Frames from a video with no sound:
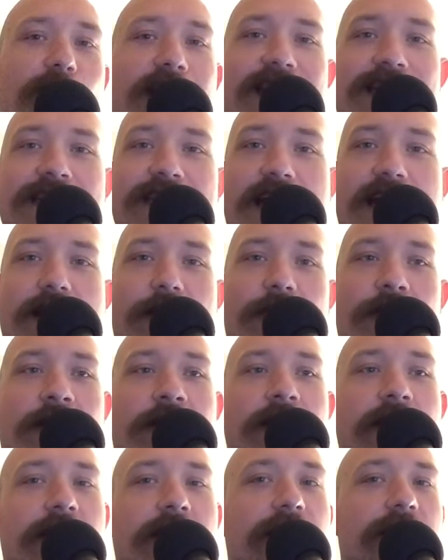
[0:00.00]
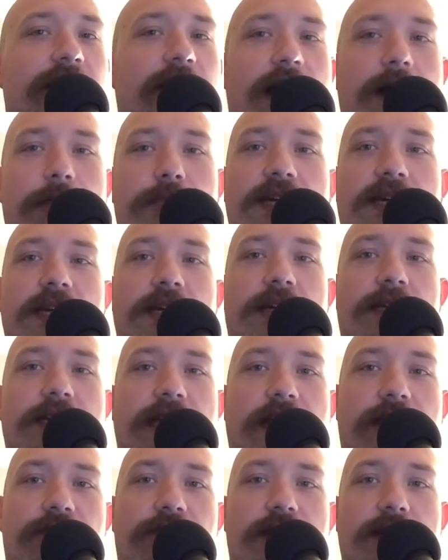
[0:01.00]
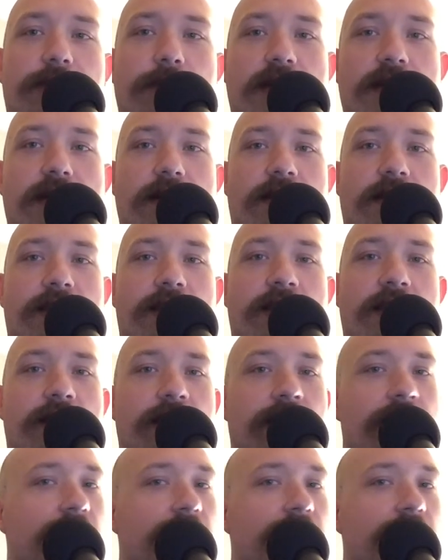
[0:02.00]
in doubt, copy Dave Smith,